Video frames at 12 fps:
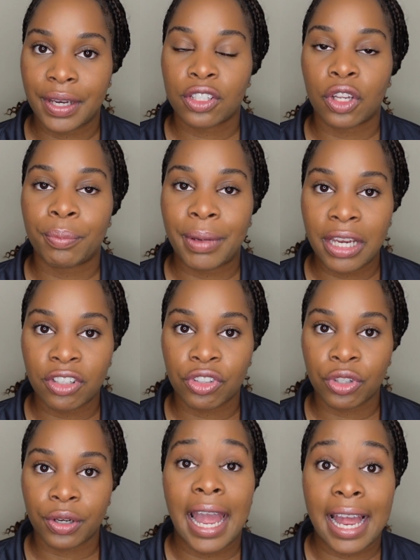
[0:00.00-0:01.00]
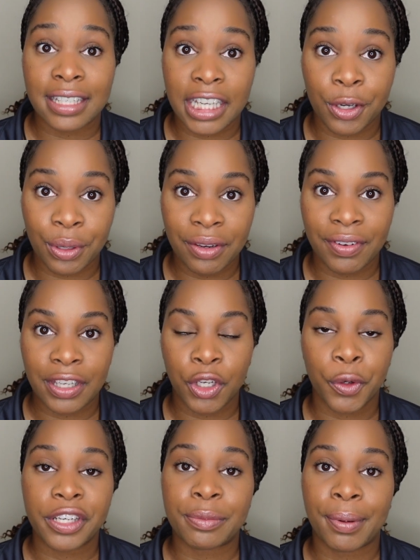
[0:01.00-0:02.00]
So make sure as a grievant,
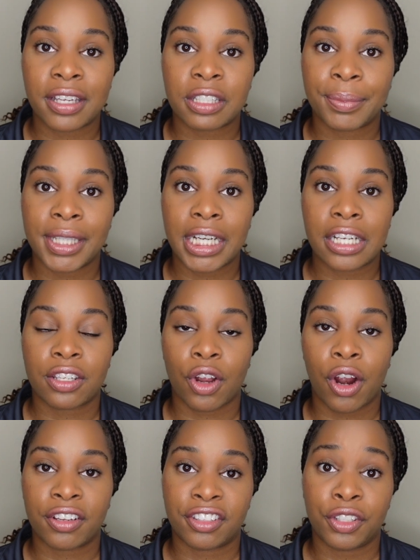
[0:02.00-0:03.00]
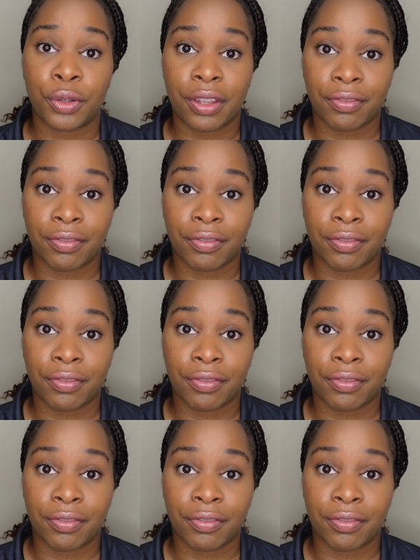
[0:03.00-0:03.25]
your responsibilities are to do the